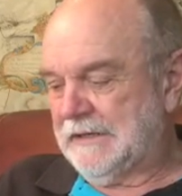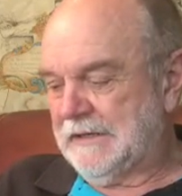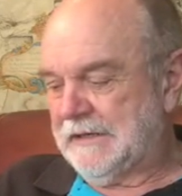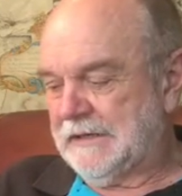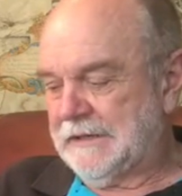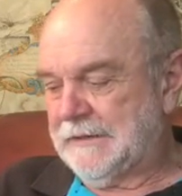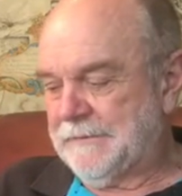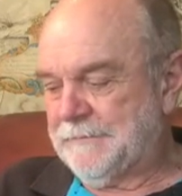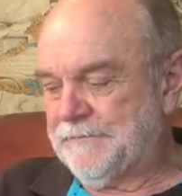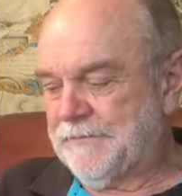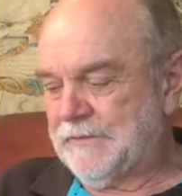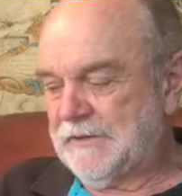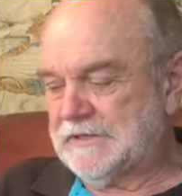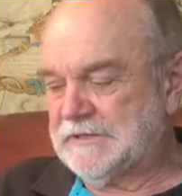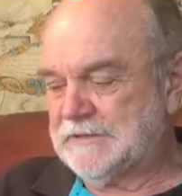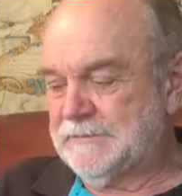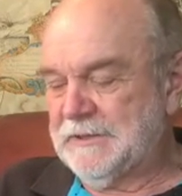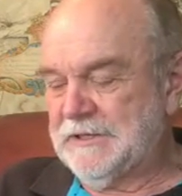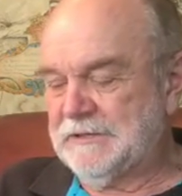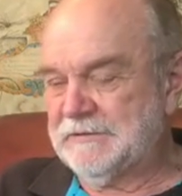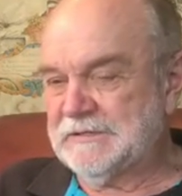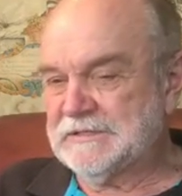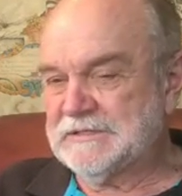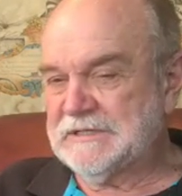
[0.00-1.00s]

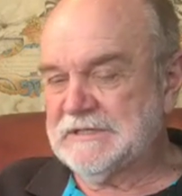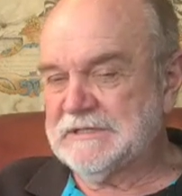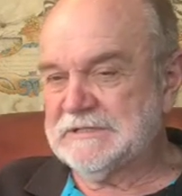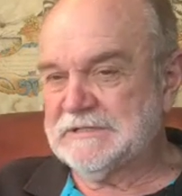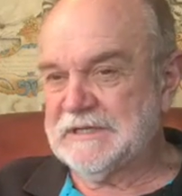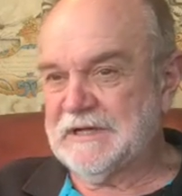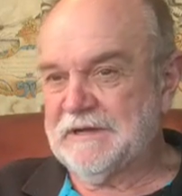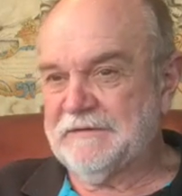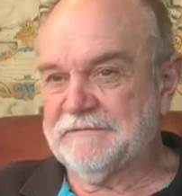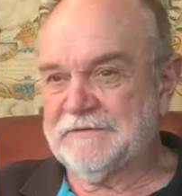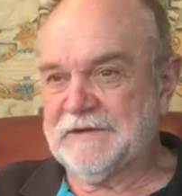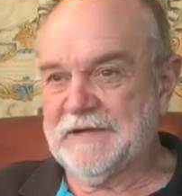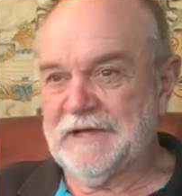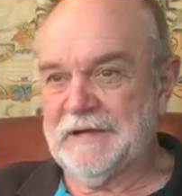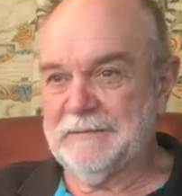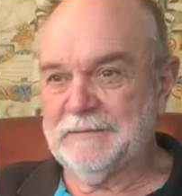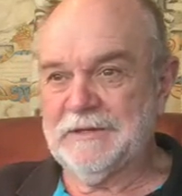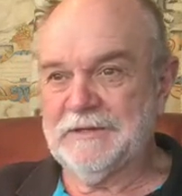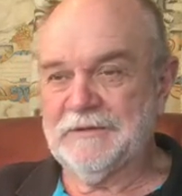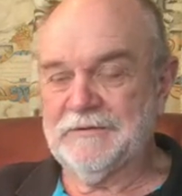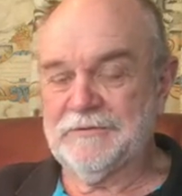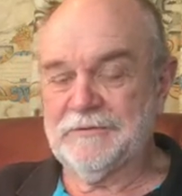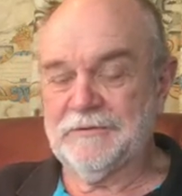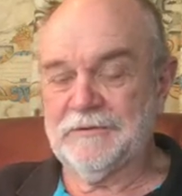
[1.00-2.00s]
Some interesting stuff
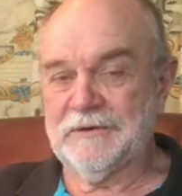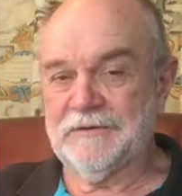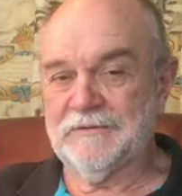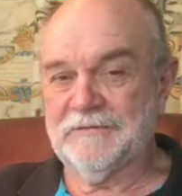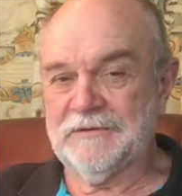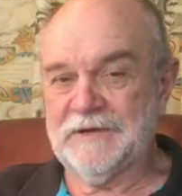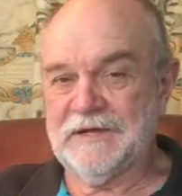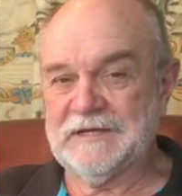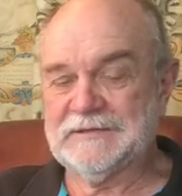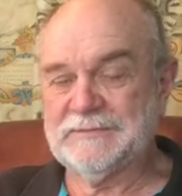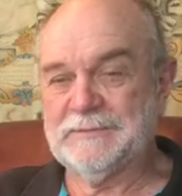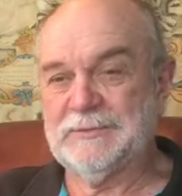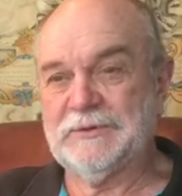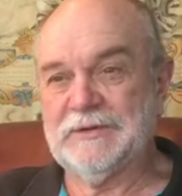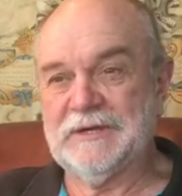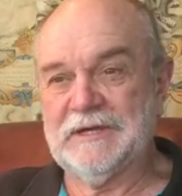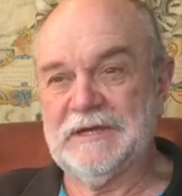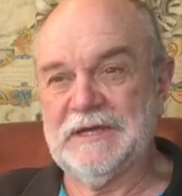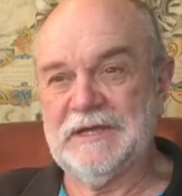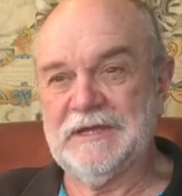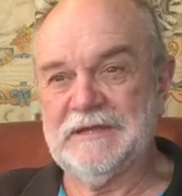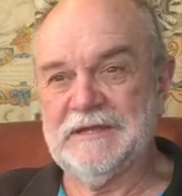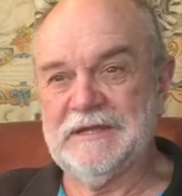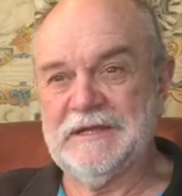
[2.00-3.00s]
coming through on Facebook
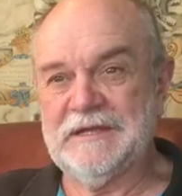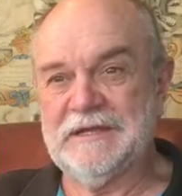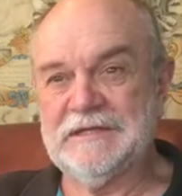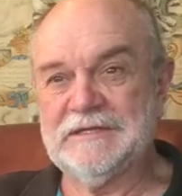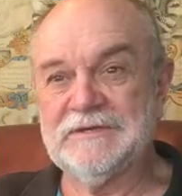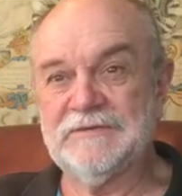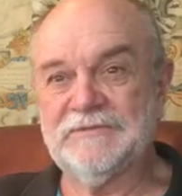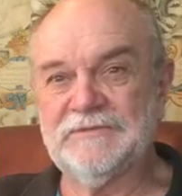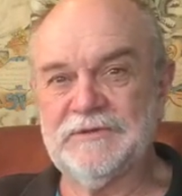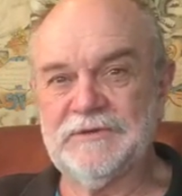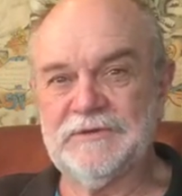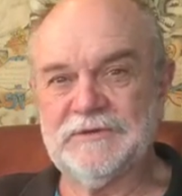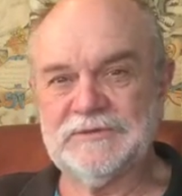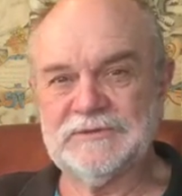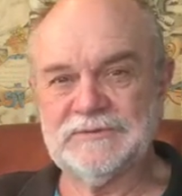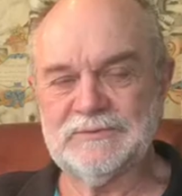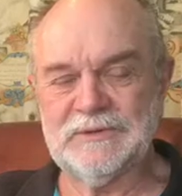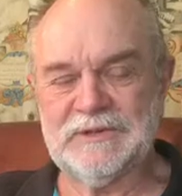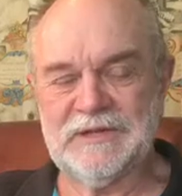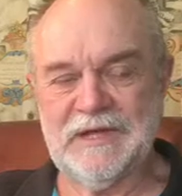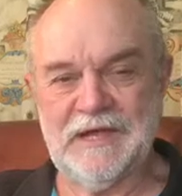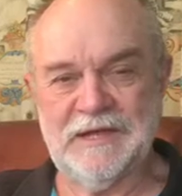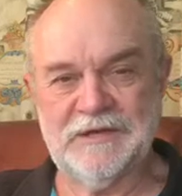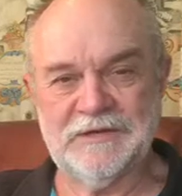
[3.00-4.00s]
again, the interviews
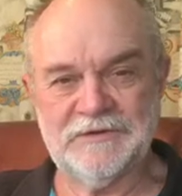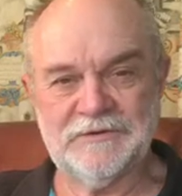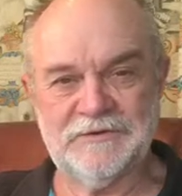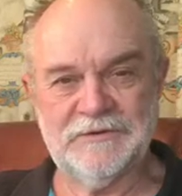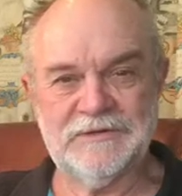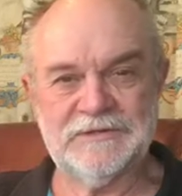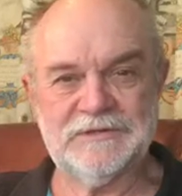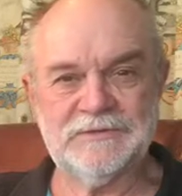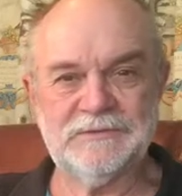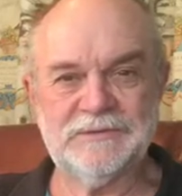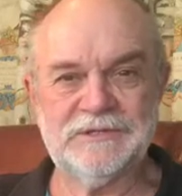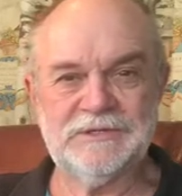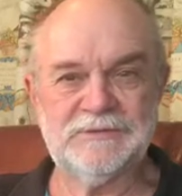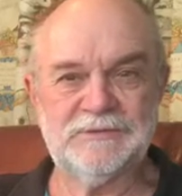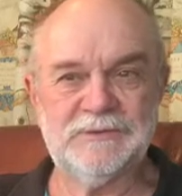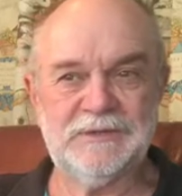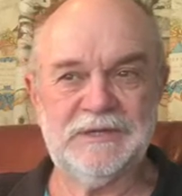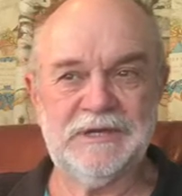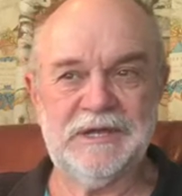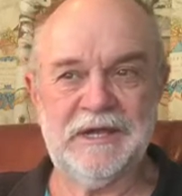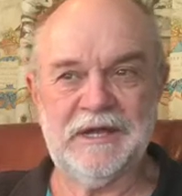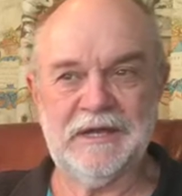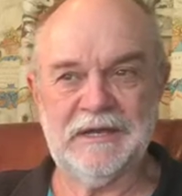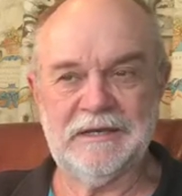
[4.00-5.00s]
with entrants, which were
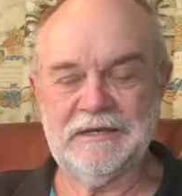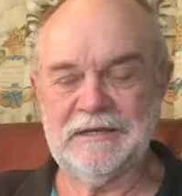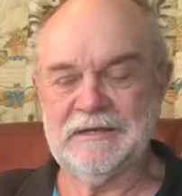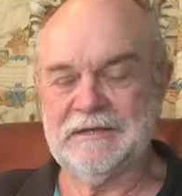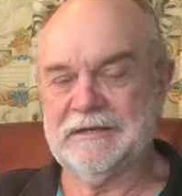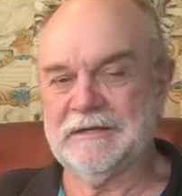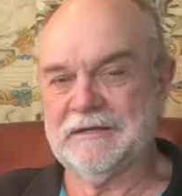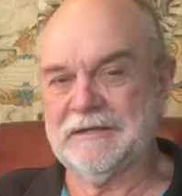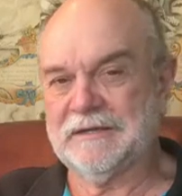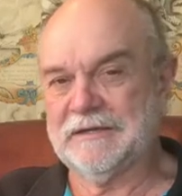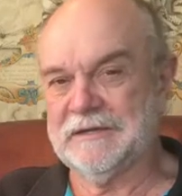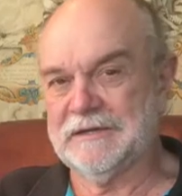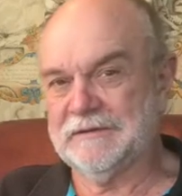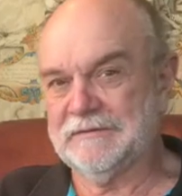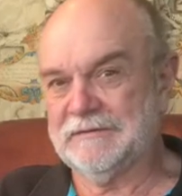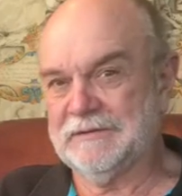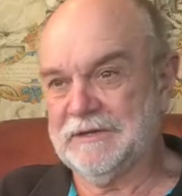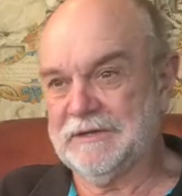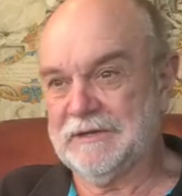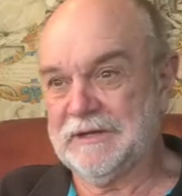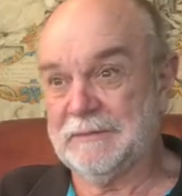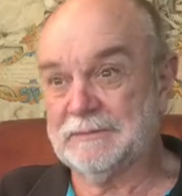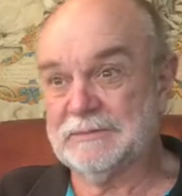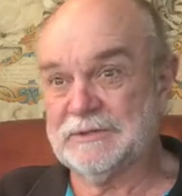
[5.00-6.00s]
done
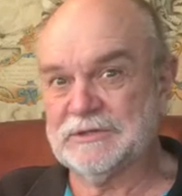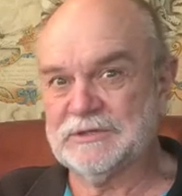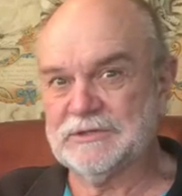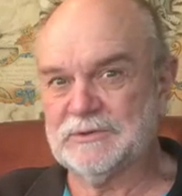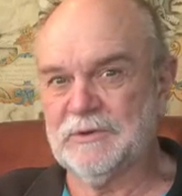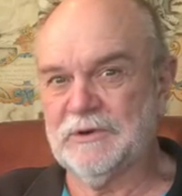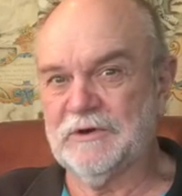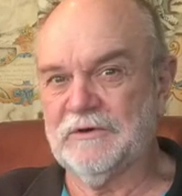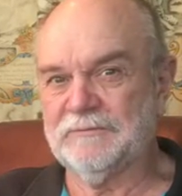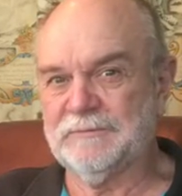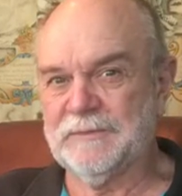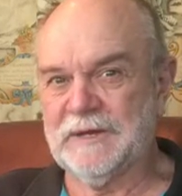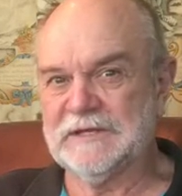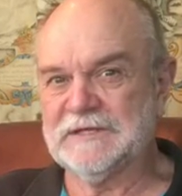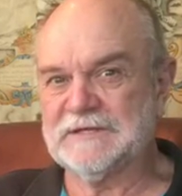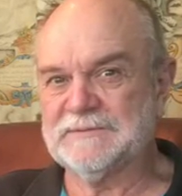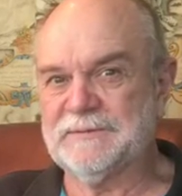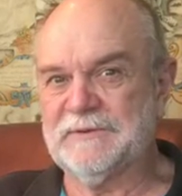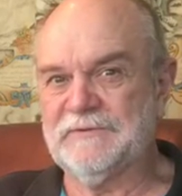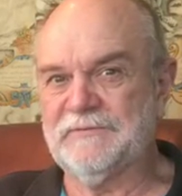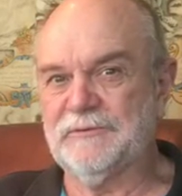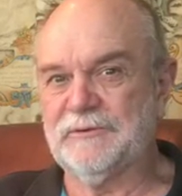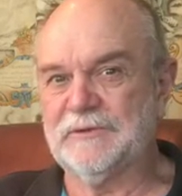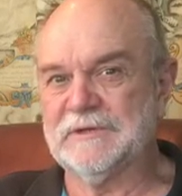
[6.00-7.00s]
up to 12 months
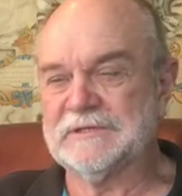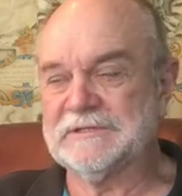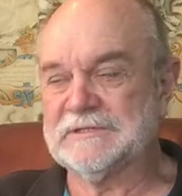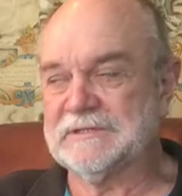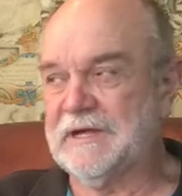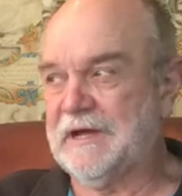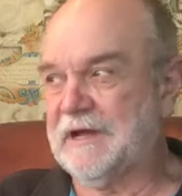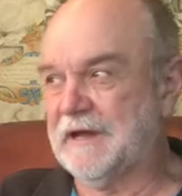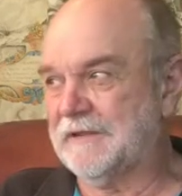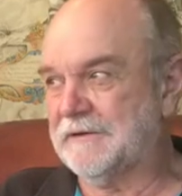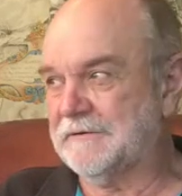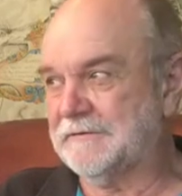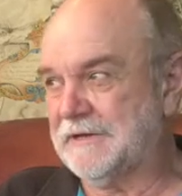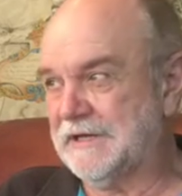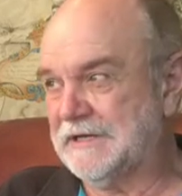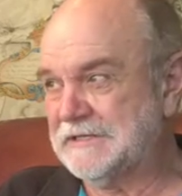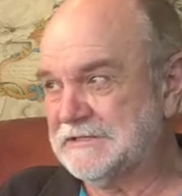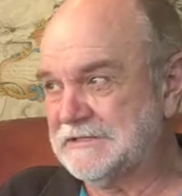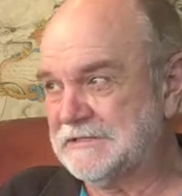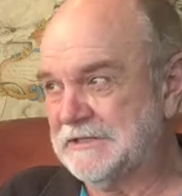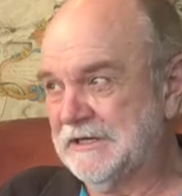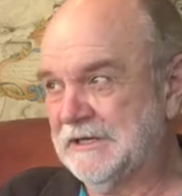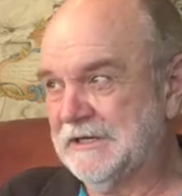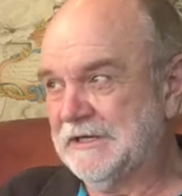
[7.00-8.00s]
before the start of the
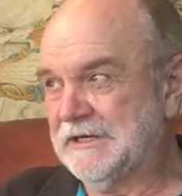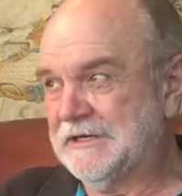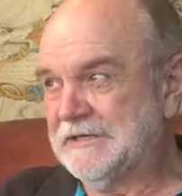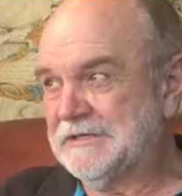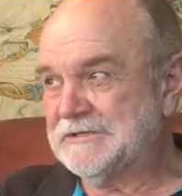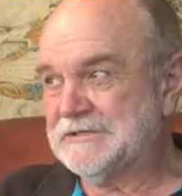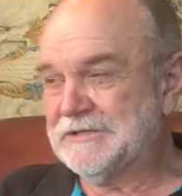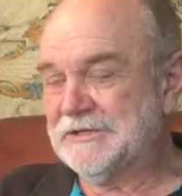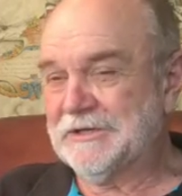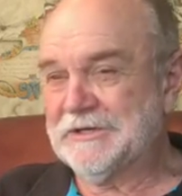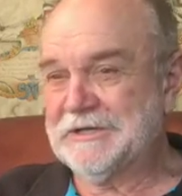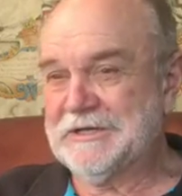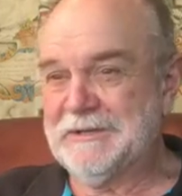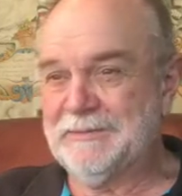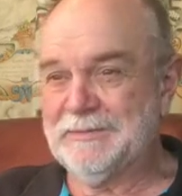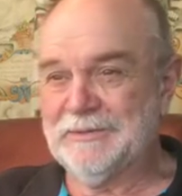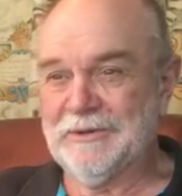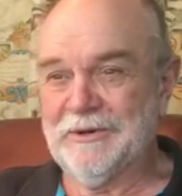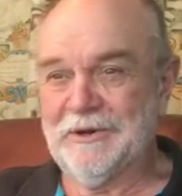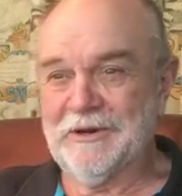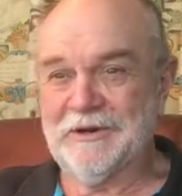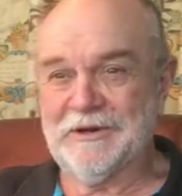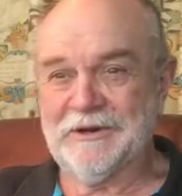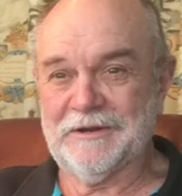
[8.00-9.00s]
race. So keep an
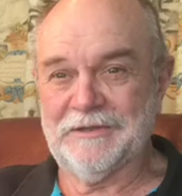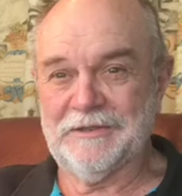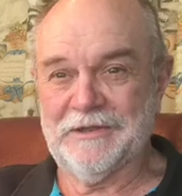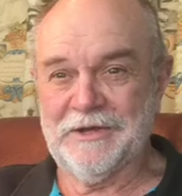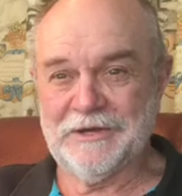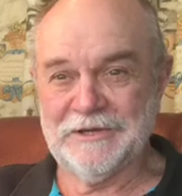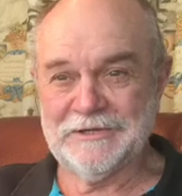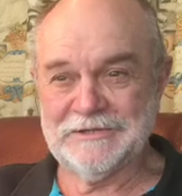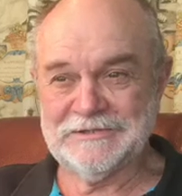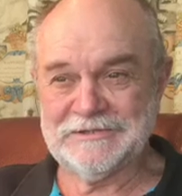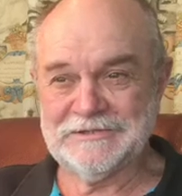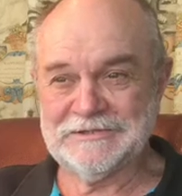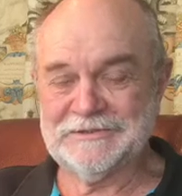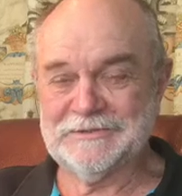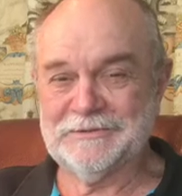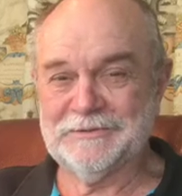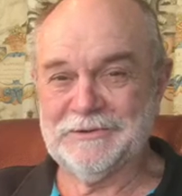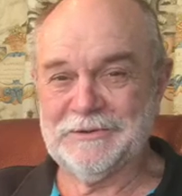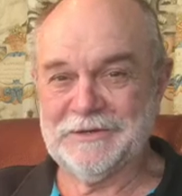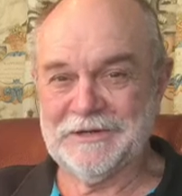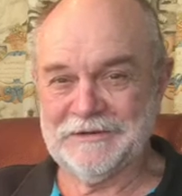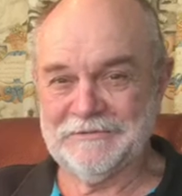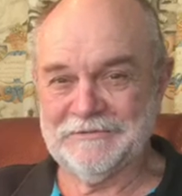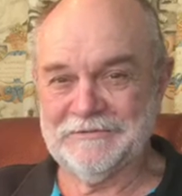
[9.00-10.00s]
eye out on those. It's
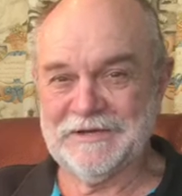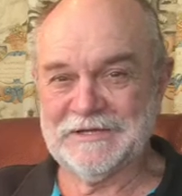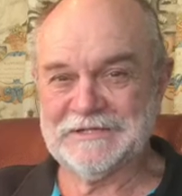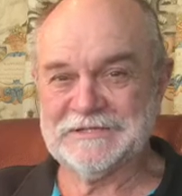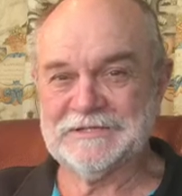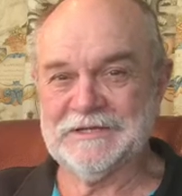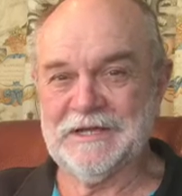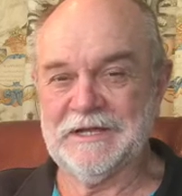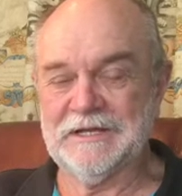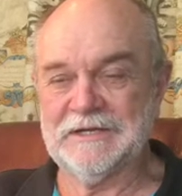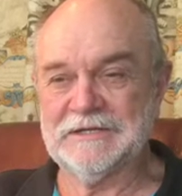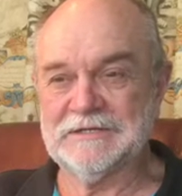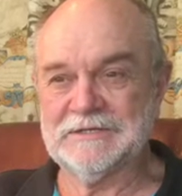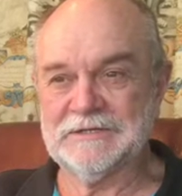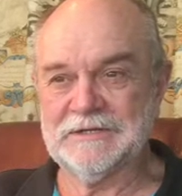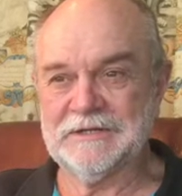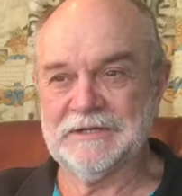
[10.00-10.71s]
quite fascinating